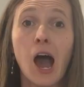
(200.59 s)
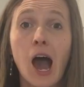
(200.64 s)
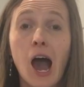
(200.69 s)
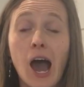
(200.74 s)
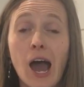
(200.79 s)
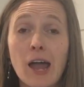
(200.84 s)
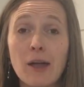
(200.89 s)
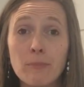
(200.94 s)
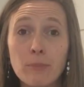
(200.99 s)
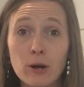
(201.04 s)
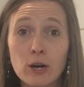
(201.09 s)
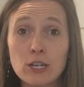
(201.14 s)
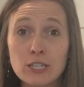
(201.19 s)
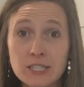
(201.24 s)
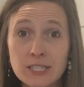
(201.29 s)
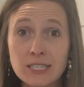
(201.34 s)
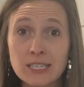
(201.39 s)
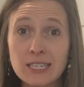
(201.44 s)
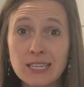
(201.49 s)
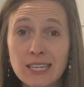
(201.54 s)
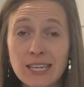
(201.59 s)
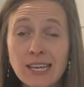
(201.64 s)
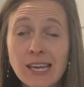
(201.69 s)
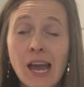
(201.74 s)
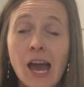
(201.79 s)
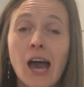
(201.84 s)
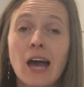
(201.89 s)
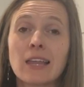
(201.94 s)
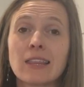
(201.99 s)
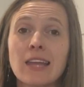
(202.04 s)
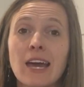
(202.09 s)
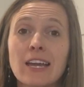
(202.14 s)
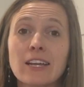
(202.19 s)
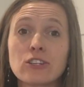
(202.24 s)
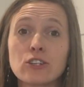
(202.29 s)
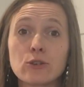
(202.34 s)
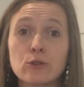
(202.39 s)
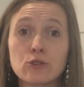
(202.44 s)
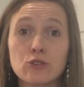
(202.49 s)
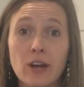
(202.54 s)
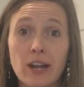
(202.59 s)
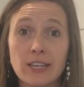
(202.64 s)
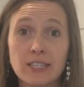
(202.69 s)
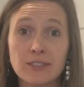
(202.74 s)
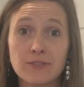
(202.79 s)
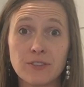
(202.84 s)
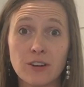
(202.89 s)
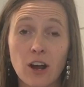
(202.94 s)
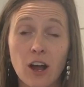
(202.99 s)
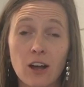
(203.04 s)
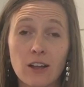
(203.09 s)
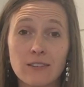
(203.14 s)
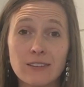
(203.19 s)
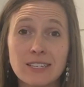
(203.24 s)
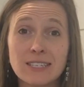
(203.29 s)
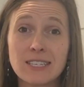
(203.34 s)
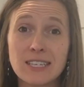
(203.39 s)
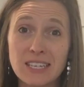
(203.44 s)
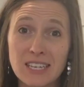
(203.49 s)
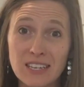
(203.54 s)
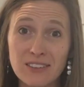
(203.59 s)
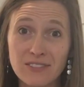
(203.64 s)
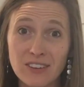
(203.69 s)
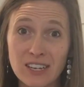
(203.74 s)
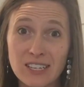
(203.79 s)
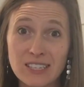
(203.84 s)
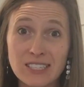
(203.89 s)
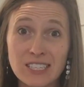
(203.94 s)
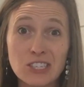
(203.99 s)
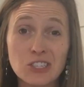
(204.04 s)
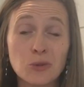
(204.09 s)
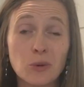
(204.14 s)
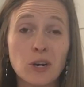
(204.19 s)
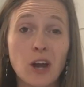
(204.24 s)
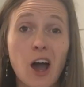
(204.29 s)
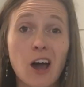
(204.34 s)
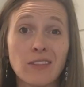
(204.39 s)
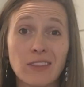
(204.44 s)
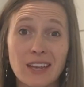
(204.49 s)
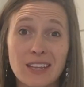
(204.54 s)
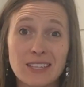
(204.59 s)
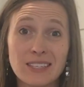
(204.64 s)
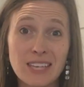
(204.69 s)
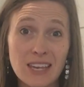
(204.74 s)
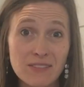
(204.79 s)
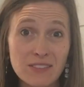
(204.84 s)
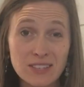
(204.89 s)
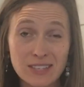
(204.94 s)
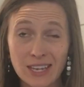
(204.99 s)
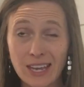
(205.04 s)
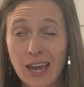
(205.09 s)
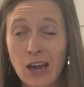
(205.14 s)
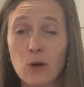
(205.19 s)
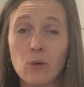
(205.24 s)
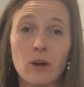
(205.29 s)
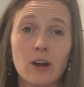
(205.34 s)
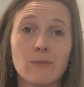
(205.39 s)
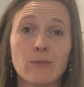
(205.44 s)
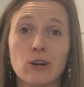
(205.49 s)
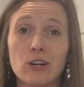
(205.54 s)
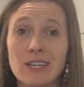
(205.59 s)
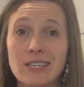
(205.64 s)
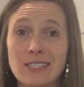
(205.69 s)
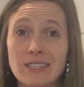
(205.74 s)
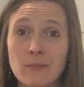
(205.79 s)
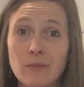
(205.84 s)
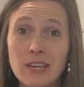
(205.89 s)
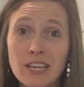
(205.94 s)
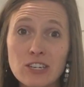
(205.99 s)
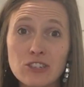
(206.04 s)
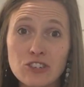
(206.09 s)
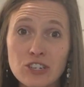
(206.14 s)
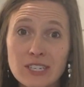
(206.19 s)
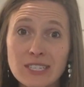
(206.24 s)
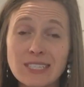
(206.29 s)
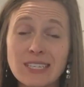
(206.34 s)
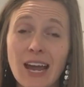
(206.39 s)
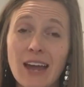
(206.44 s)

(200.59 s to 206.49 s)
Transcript: I personally like to transfer all of these sinking funds into an online savings account where I'm earning some interest.